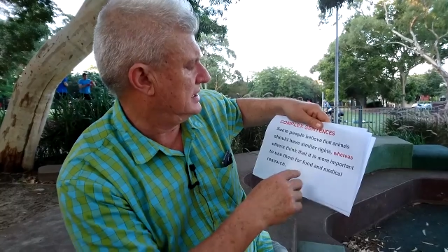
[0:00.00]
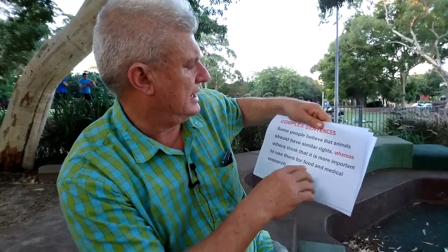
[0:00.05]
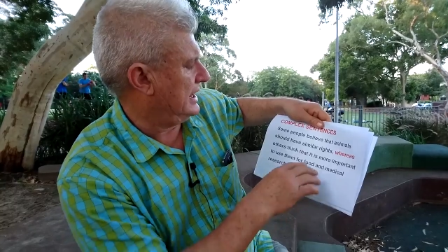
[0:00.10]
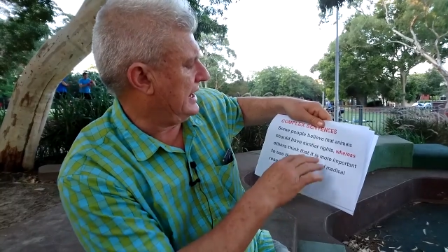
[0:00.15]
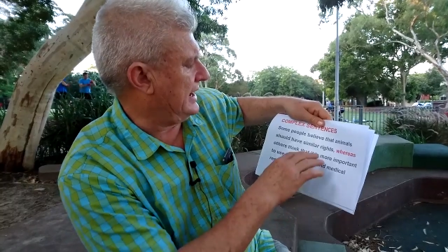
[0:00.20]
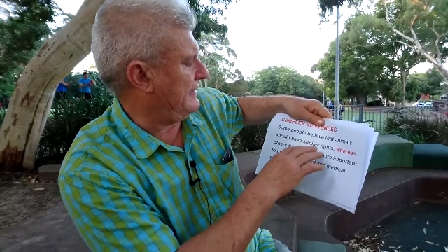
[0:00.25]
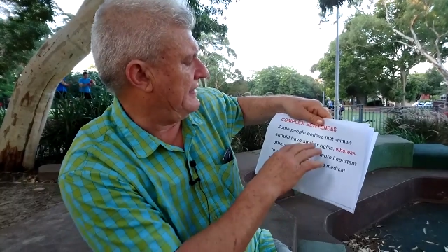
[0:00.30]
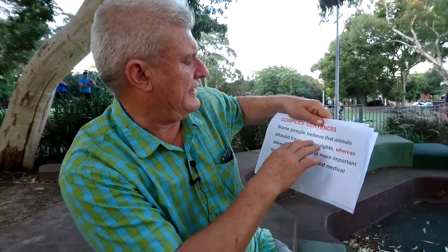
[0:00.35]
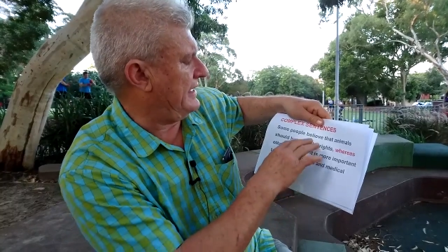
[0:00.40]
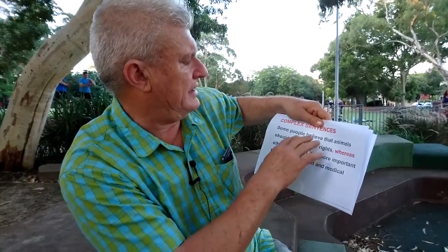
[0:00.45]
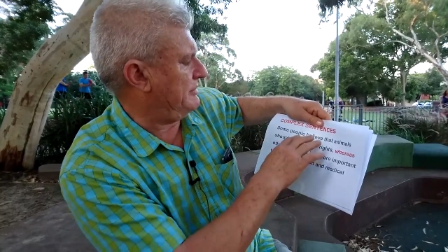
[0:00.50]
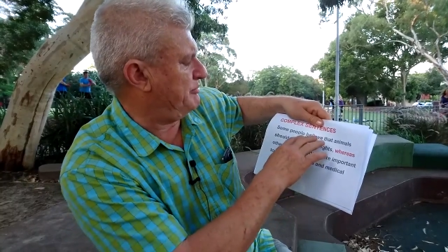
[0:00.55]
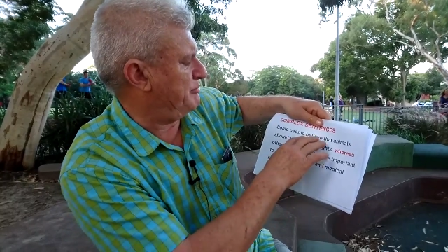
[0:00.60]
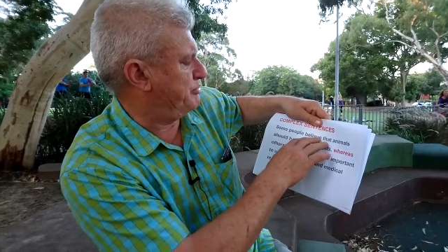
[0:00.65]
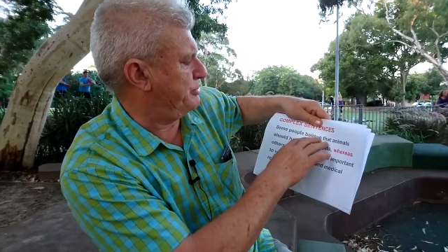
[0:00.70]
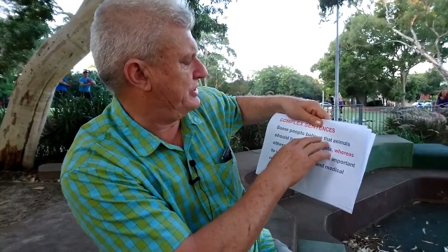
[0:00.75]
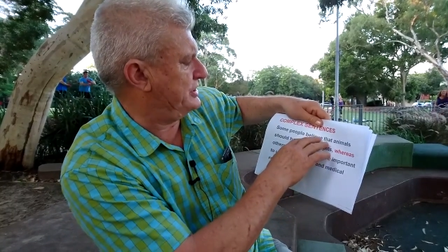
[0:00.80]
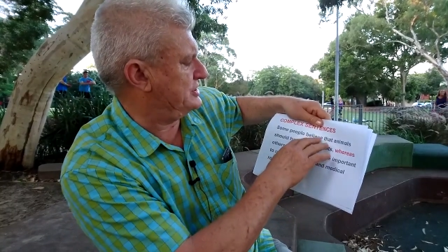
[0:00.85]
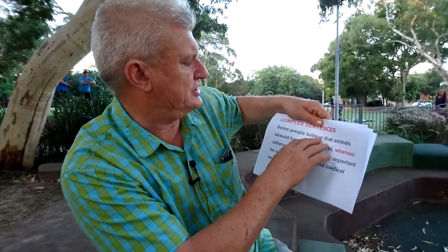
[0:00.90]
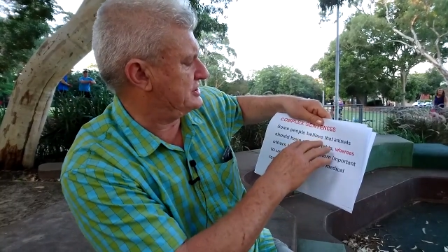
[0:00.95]
And that
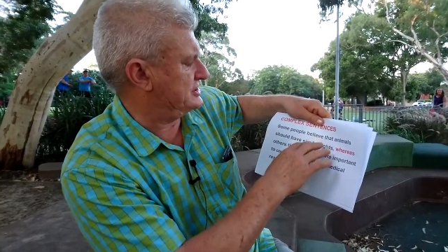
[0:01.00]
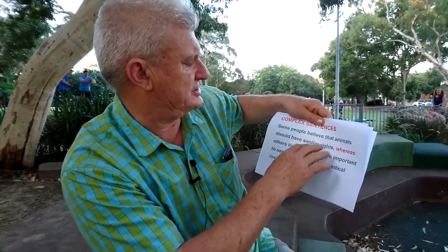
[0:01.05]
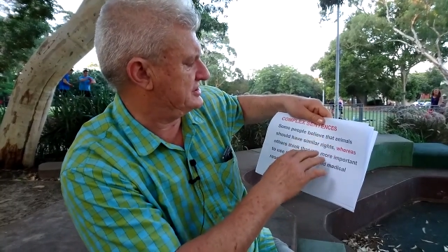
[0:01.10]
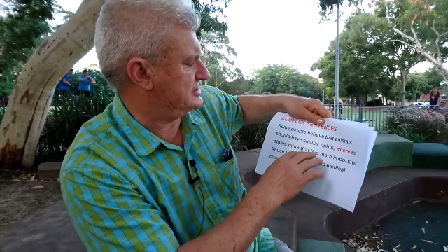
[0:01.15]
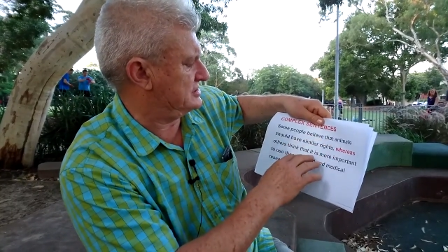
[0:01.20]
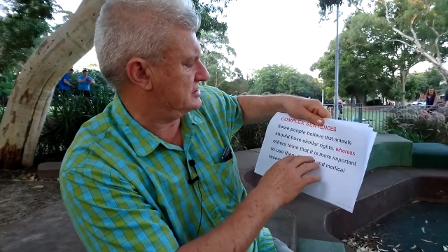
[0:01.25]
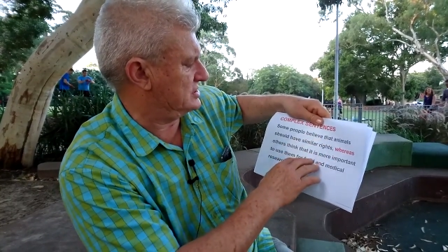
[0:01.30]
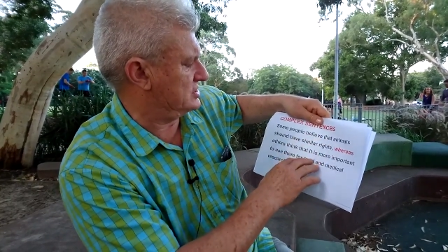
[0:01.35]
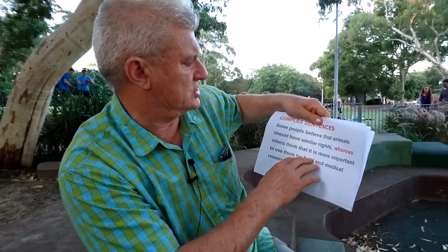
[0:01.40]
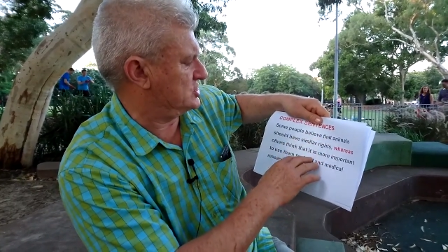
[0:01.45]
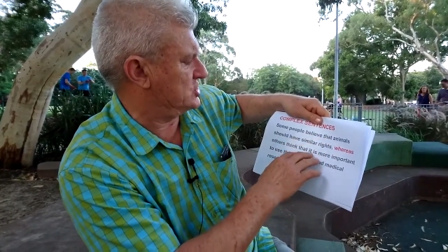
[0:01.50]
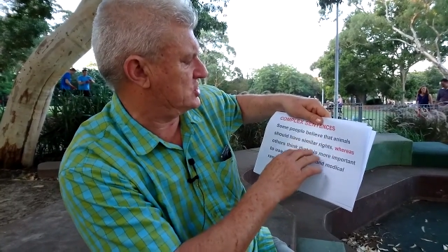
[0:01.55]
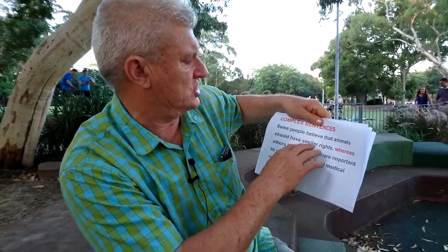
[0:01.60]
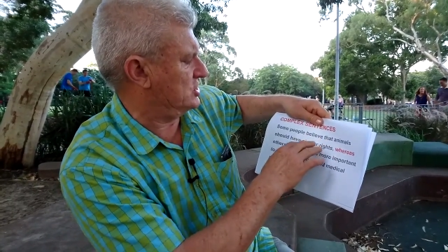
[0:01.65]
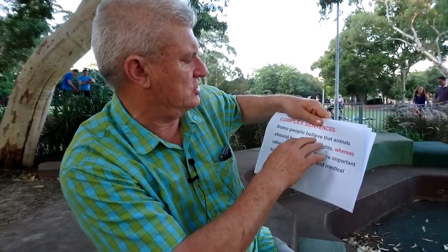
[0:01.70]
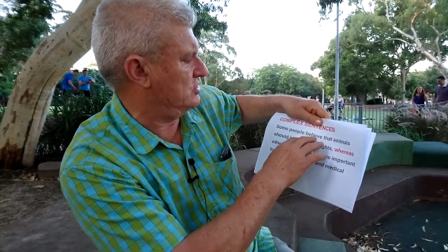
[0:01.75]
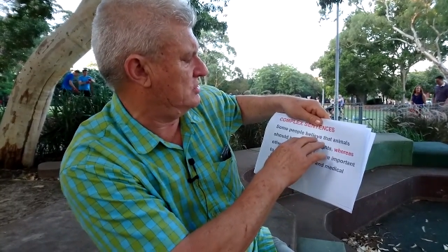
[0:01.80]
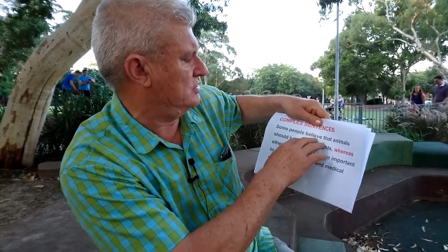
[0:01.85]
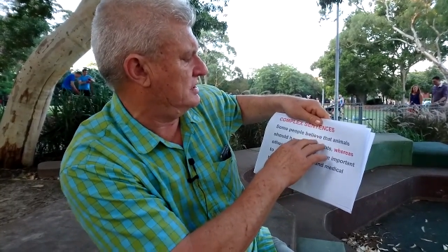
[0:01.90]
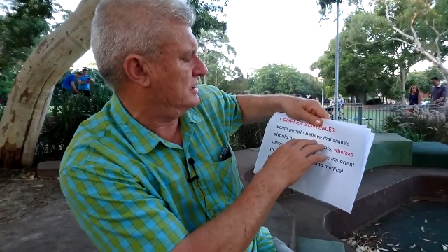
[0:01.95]
bridges the
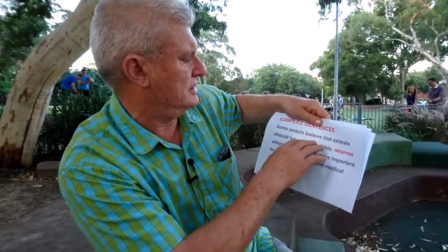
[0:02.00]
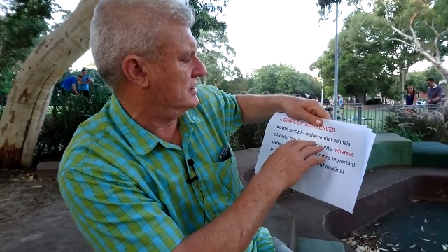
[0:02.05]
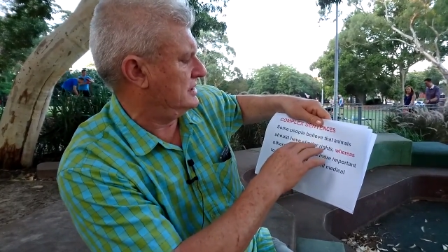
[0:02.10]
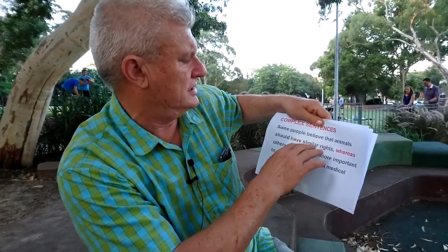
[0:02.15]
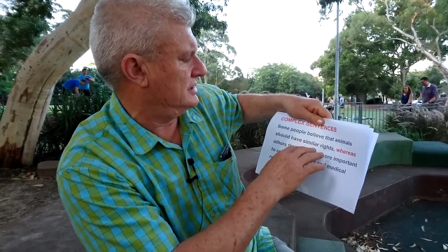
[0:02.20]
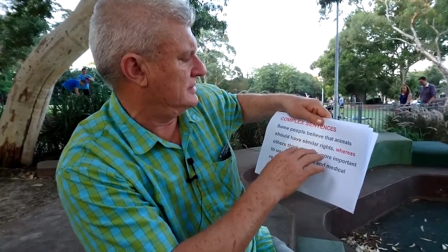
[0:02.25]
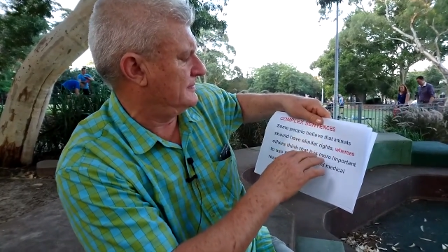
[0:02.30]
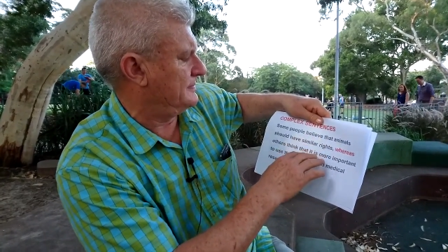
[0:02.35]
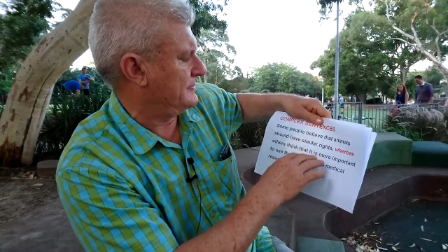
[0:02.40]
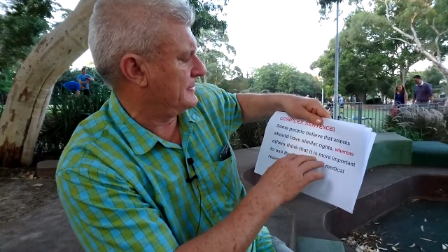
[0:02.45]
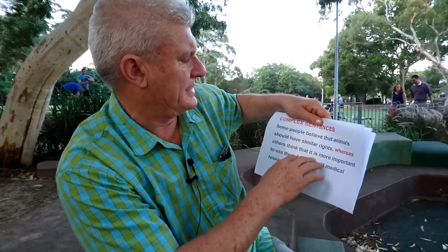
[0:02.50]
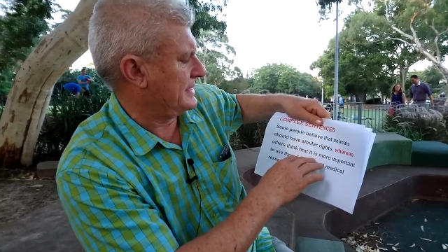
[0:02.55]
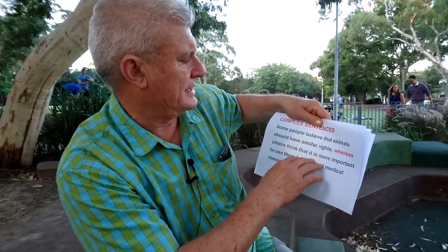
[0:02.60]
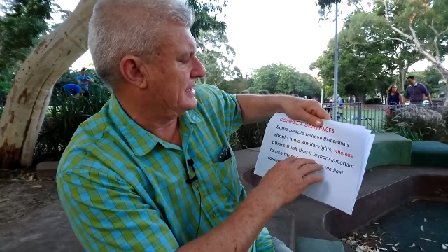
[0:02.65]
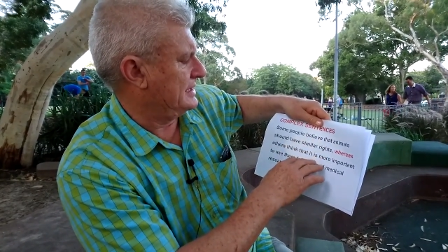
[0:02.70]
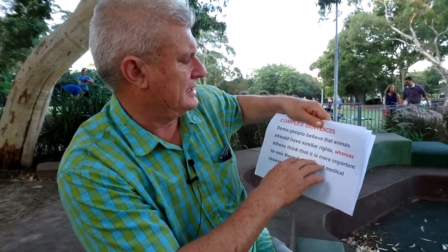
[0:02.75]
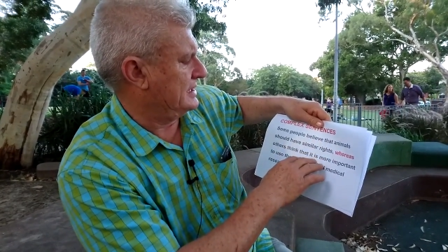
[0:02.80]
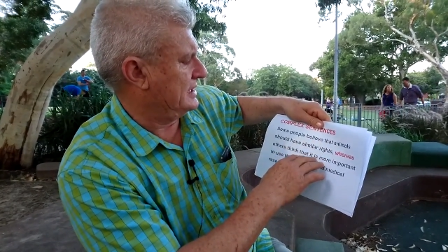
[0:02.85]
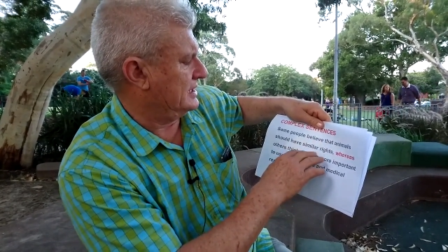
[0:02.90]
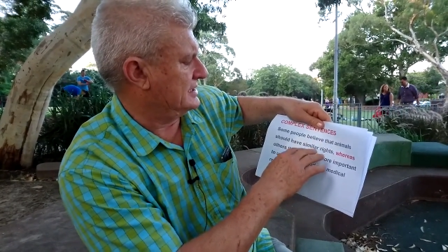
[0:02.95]
two
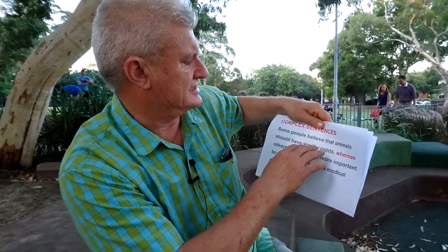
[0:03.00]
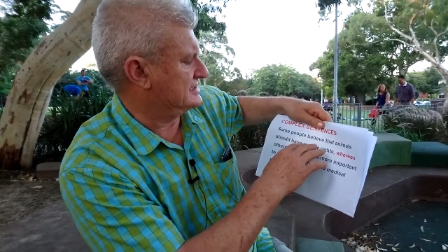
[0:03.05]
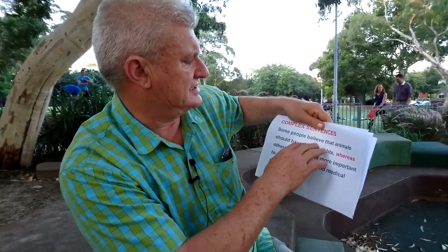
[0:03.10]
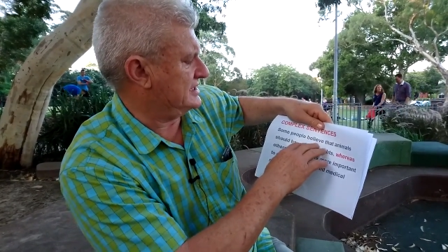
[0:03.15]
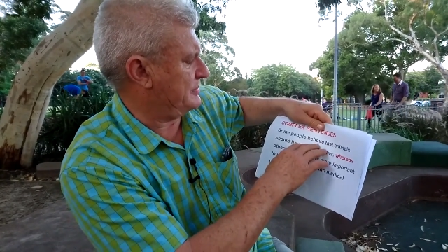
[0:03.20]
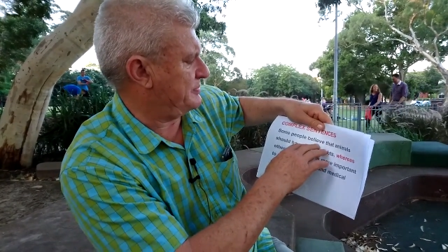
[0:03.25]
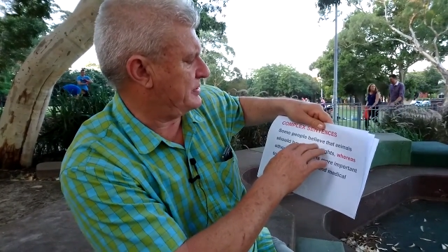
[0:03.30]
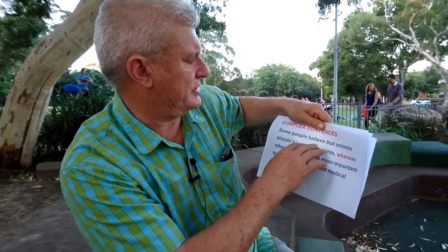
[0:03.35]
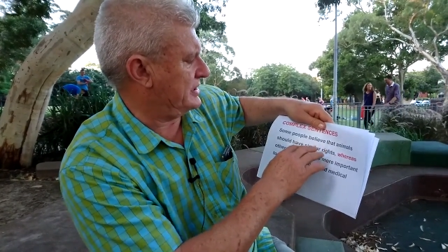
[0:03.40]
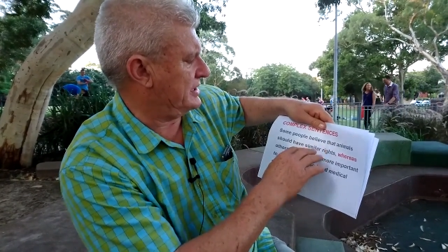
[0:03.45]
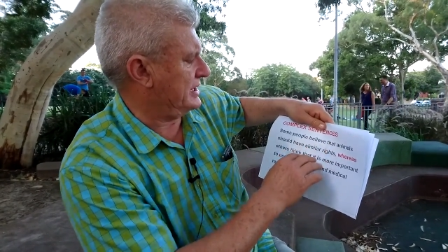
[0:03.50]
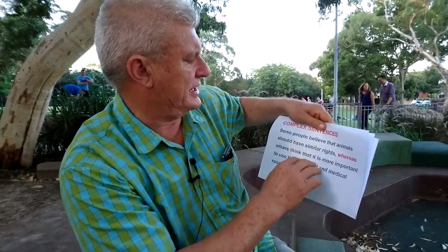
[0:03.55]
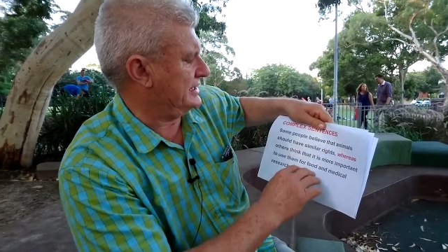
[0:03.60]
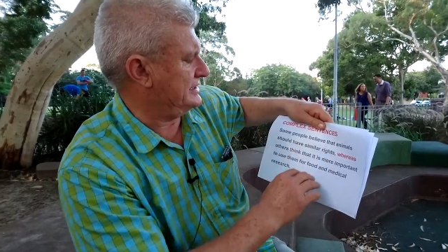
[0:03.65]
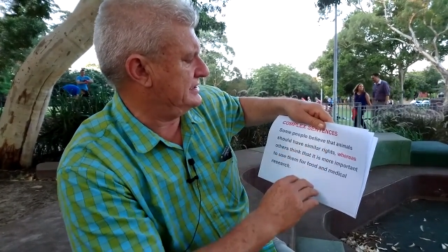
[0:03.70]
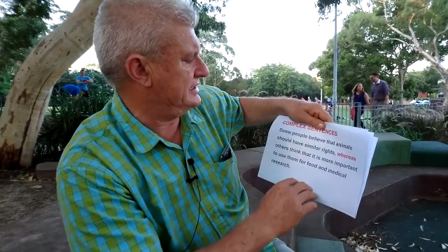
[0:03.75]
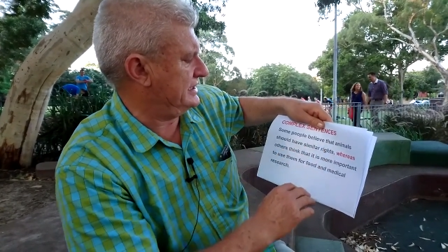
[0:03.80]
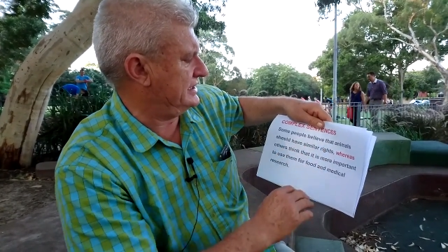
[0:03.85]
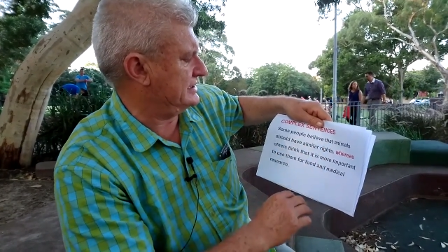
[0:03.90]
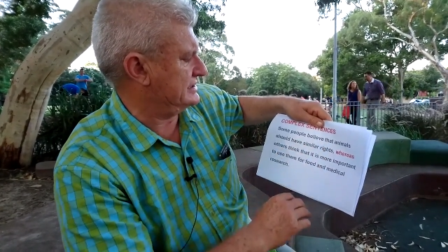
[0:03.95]
separate
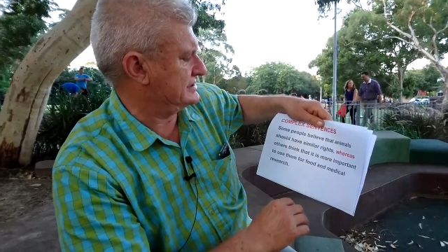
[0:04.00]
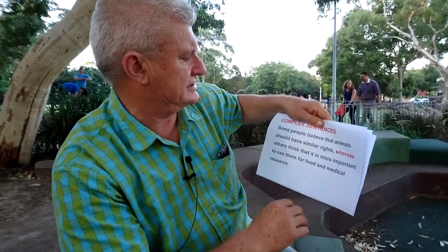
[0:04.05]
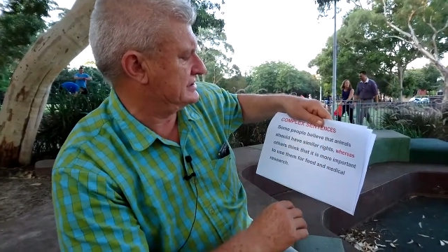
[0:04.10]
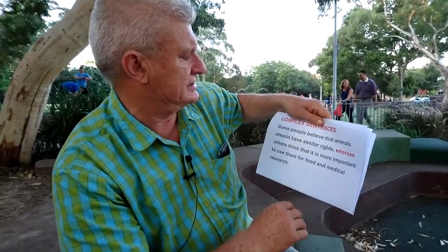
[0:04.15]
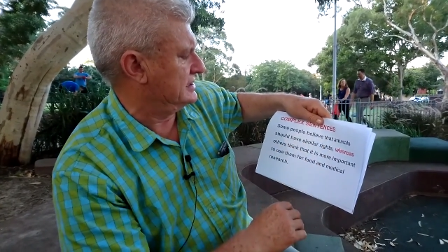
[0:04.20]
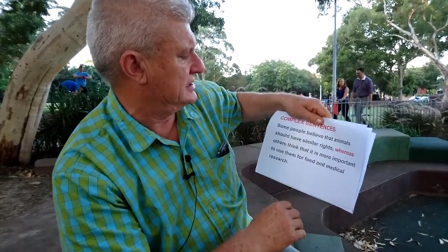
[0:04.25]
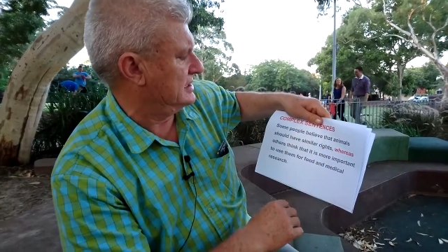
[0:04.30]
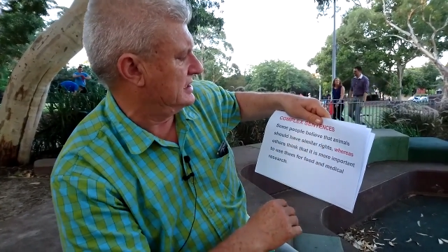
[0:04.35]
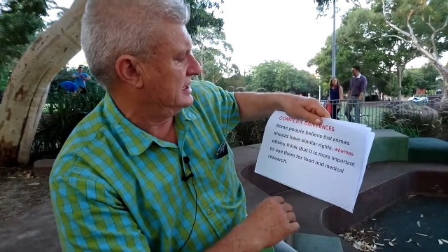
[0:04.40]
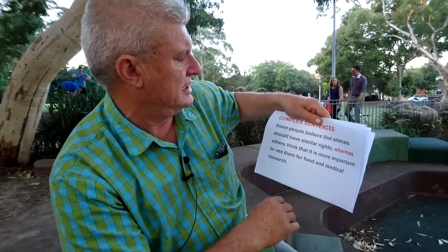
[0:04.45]
ideas.